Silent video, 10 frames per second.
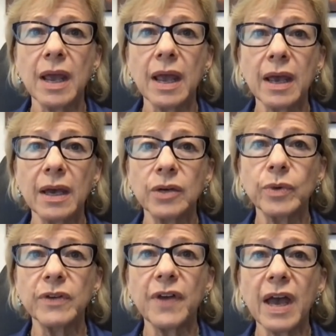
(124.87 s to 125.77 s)
And
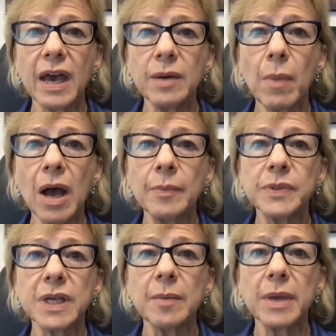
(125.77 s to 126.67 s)
we've had moms
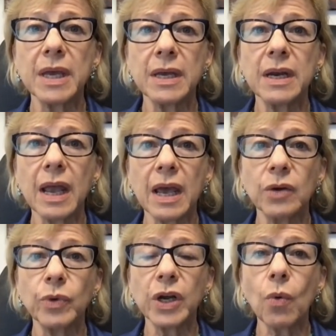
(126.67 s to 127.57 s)
come in and
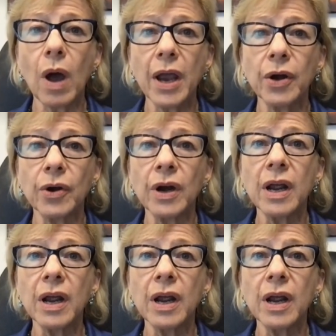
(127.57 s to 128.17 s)
require